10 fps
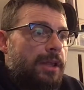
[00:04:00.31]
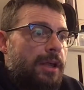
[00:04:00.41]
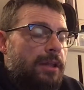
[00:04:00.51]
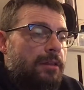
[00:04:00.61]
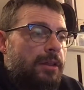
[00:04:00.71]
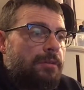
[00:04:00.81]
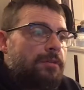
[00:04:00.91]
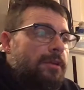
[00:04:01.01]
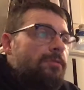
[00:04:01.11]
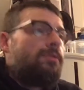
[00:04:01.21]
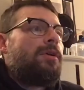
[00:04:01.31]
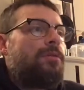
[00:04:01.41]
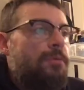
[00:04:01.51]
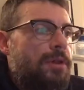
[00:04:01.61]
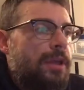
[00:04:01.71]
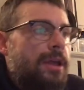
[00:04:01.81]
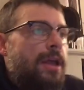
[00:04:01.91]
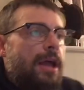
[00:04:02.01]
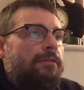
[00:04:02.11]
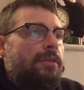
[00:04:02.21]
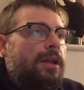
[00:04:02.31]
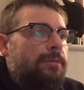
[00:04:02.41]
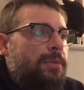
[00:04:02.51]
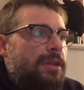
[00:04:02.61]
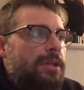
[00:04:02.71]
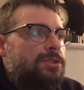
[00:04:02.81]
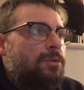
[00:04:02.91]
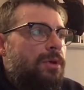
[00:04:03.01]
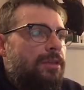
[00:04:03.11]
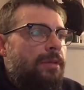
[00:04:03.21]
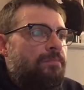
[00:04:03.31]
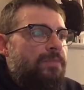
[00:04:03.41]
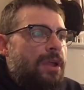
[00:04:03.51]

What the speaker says: kind of list can really have a lot of potential with it.